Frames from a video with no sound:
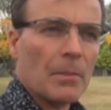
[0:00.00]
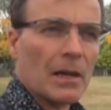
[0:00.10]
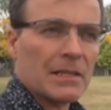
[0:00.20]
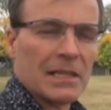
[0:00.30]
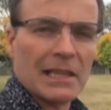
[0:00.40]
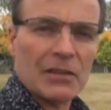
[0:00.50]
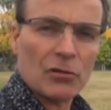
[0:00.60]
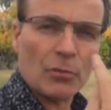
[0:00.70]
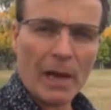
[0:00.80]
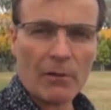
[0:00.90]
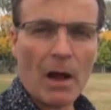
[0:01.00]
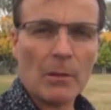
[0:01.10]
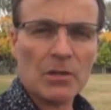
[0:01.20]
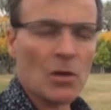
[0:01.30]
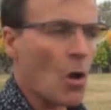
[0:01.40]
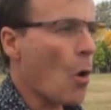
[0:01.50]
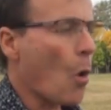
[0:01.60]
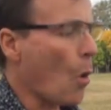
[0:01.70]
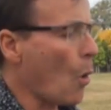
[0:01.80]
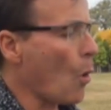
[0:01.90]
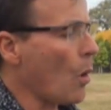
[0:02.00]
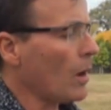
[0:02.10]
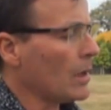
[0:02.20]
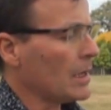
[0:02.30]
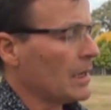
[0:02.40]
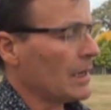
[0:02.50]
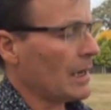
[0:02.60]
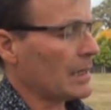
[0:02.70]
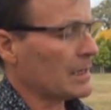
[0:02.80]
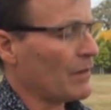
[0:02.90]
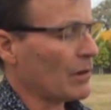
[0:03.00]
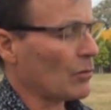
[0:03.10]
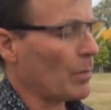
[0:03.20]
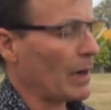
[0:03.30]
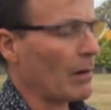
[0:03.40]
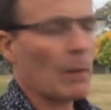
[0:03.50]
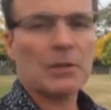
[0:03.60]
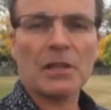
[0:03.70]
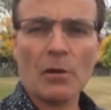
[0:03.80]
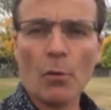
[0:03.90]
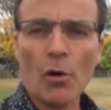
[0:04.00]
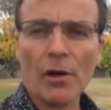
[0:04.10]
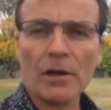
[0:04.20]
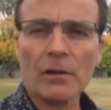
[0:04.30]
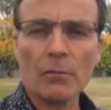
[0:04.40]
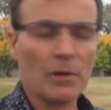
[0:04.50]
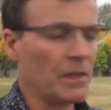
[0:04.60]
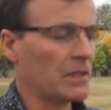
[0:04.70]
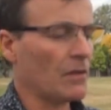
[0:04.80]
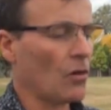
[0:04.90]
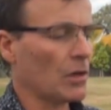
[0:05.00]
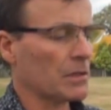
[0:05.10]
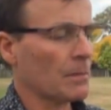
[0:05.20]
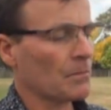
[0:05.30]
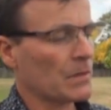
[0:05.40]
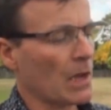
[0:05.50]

uh, cylindrical panoramas or uh, spherical panoramas are going to work with this device.